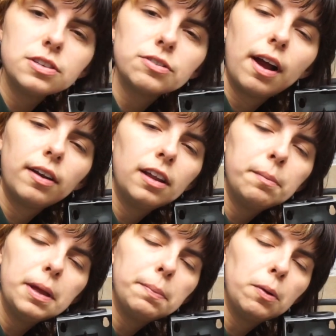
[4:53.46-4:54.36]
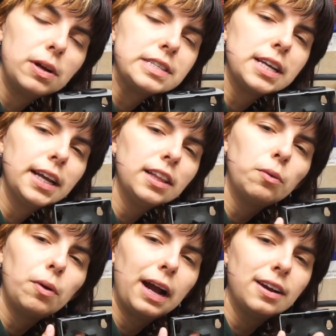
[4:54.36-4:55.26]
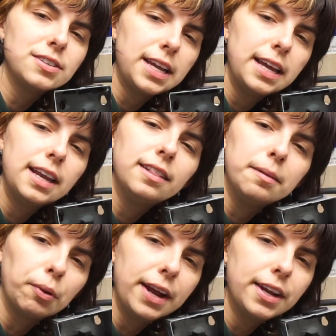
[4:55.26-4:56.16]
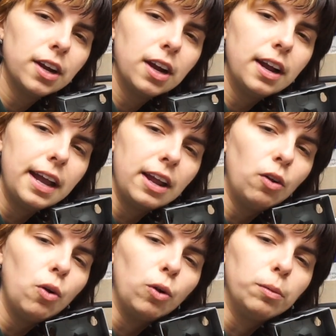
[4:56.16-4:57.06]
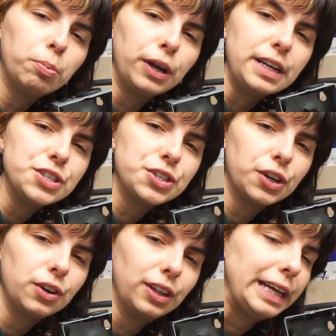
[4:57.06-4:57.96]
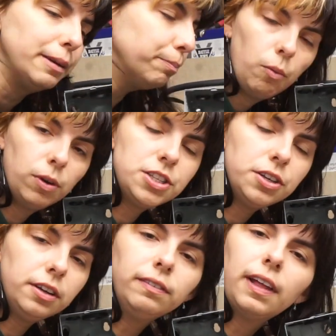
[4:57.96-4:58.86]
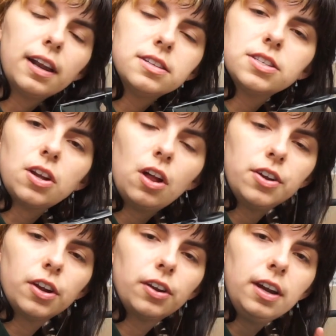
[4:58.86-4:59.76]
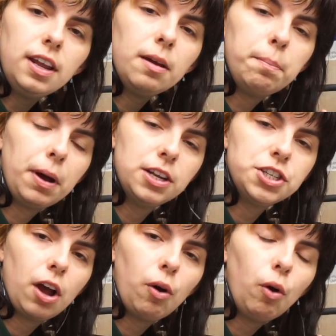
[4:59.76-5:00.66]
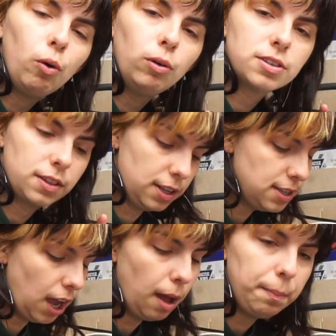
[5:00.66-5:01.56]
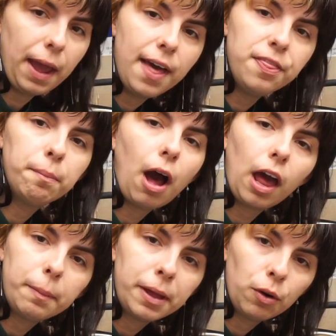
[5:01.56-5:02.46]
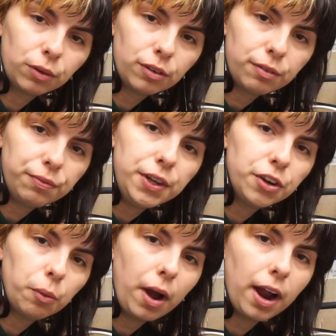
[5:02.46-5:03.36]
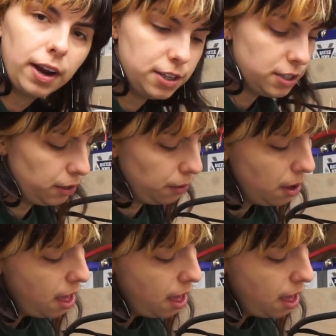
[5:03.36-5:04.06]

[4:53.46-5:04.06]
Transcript: around a little bit, but once I get the wires in the breaker, it'll hold pretty sturdily. Once you have that installed, you're gonna need to punch out holes on the top and the bottom in order to feed your wire into.